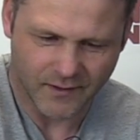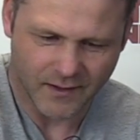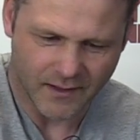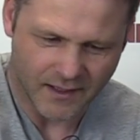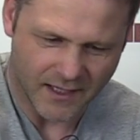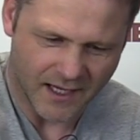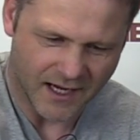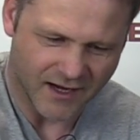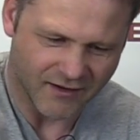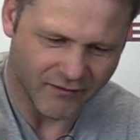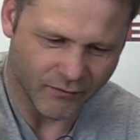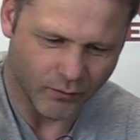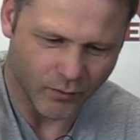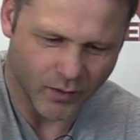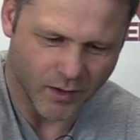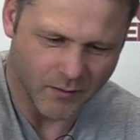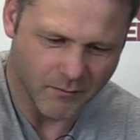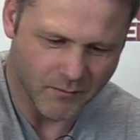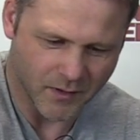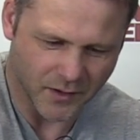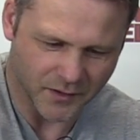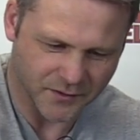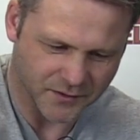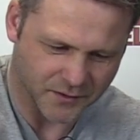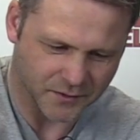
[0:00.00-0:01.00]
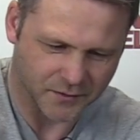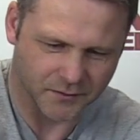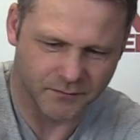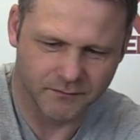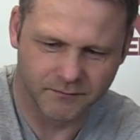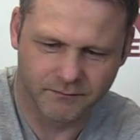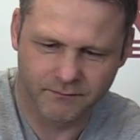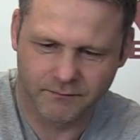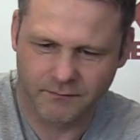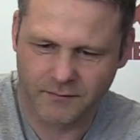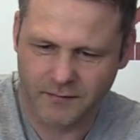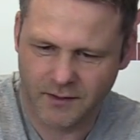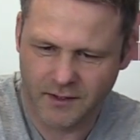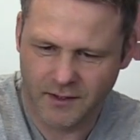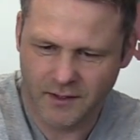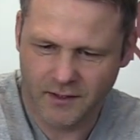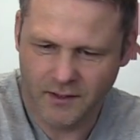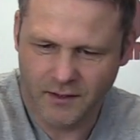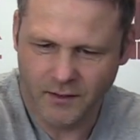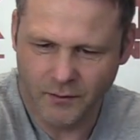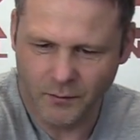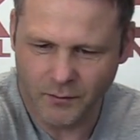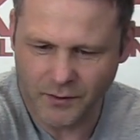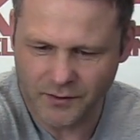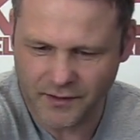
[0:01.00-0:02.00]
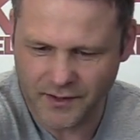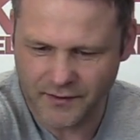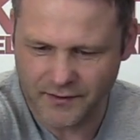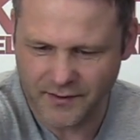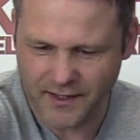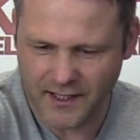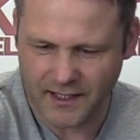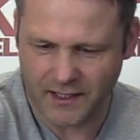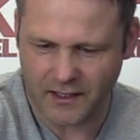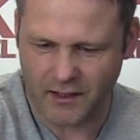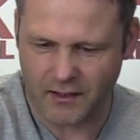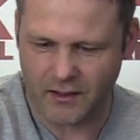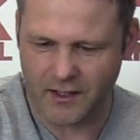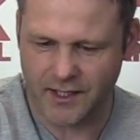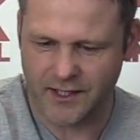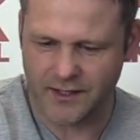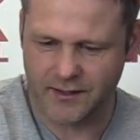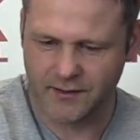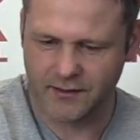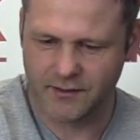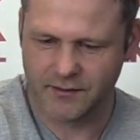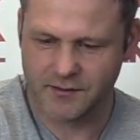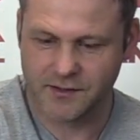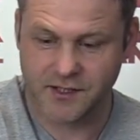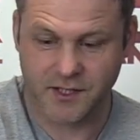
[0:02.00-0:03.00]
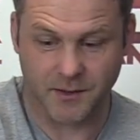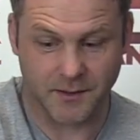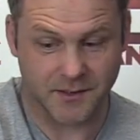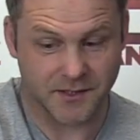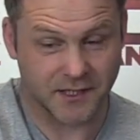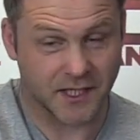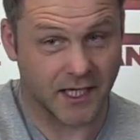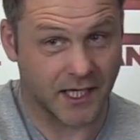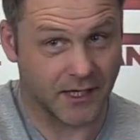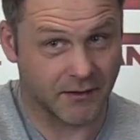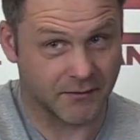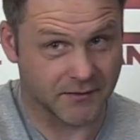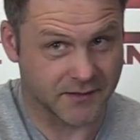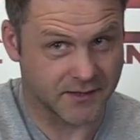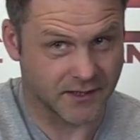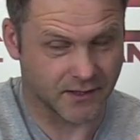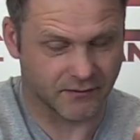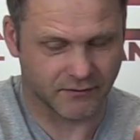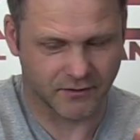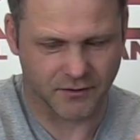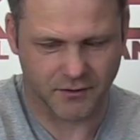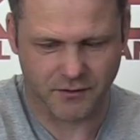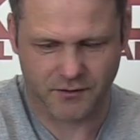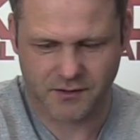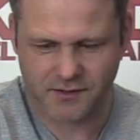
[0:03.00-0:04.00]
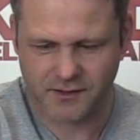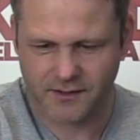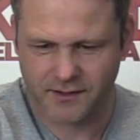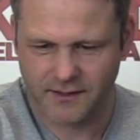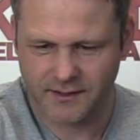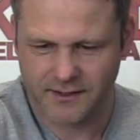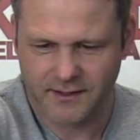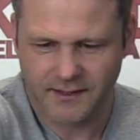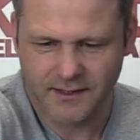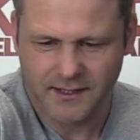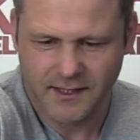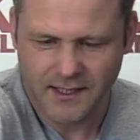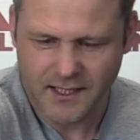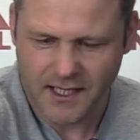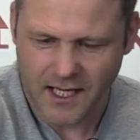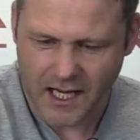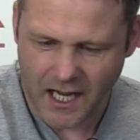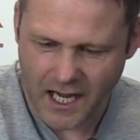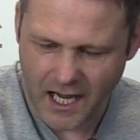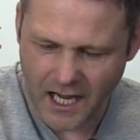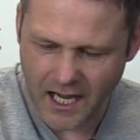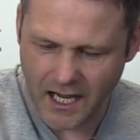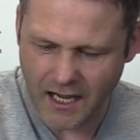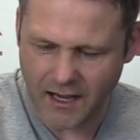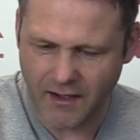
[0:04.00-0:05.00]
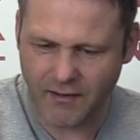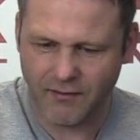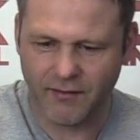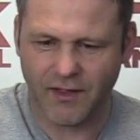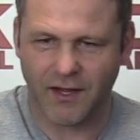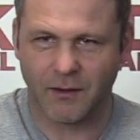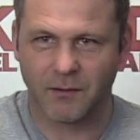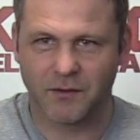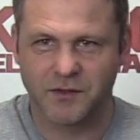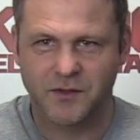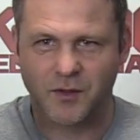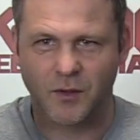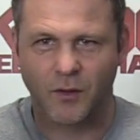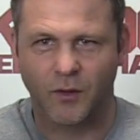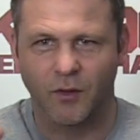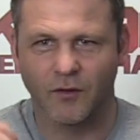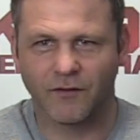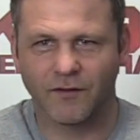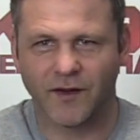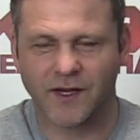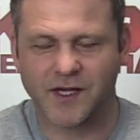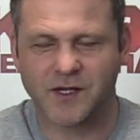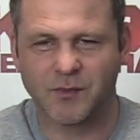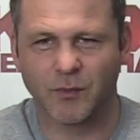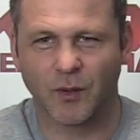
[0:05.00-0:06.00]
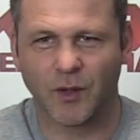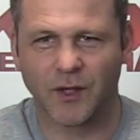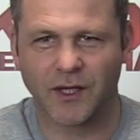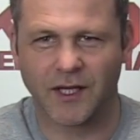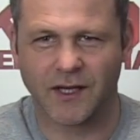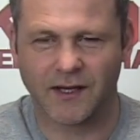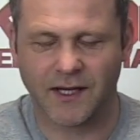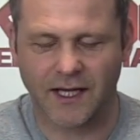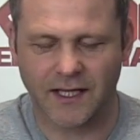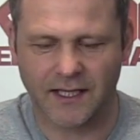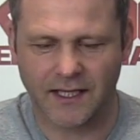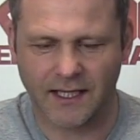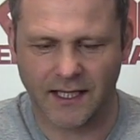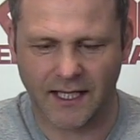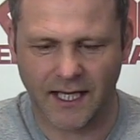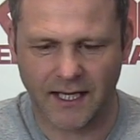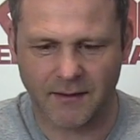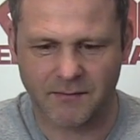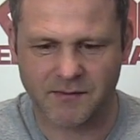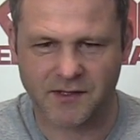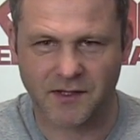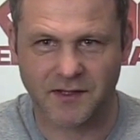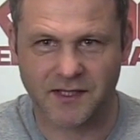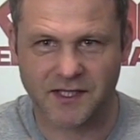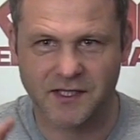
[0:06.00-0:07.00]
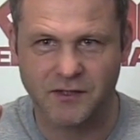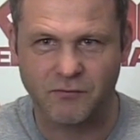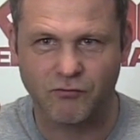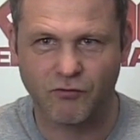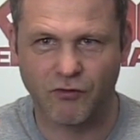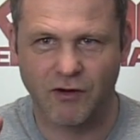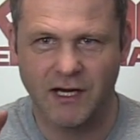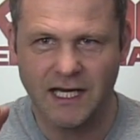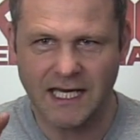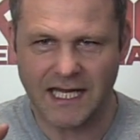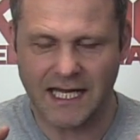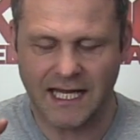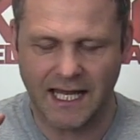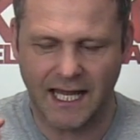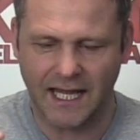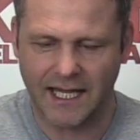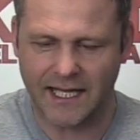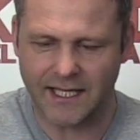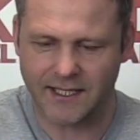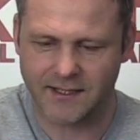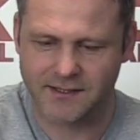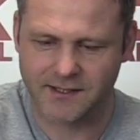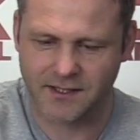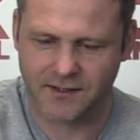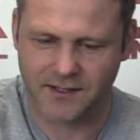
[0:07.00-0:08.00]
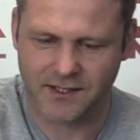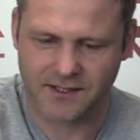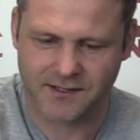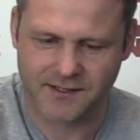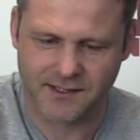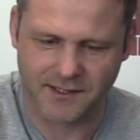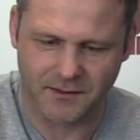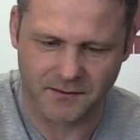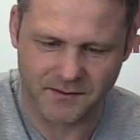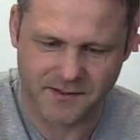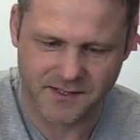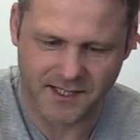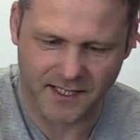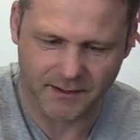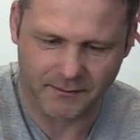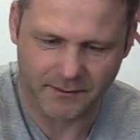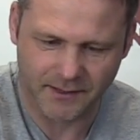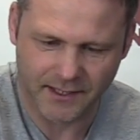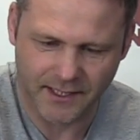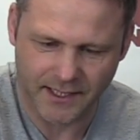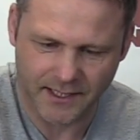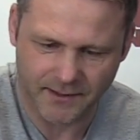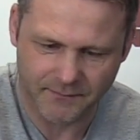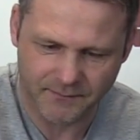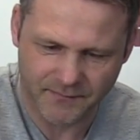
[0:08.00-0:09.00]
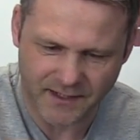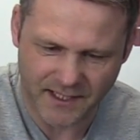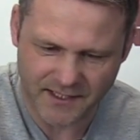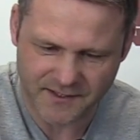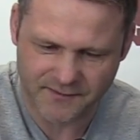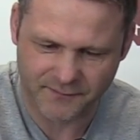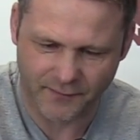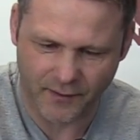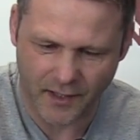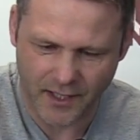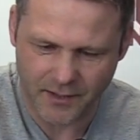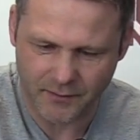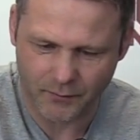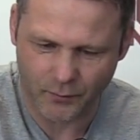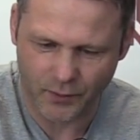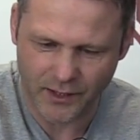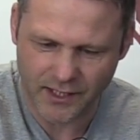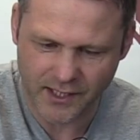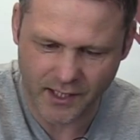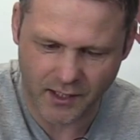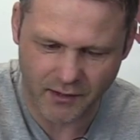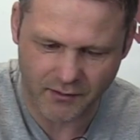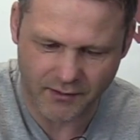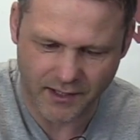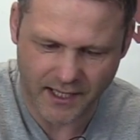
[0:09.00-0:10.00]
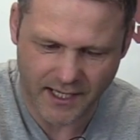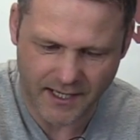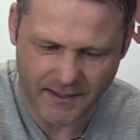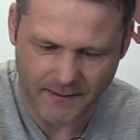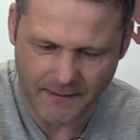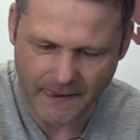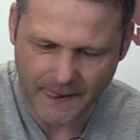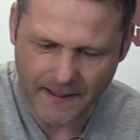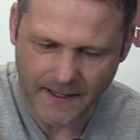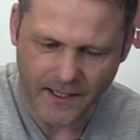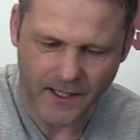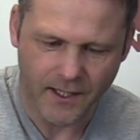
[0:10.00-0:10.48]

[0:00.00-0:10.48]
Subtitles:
have one model within that line, 2-inch coherency, of course, they will score a victory point at the end of the game. So this is really key to this little segment here. That's fine. We know that.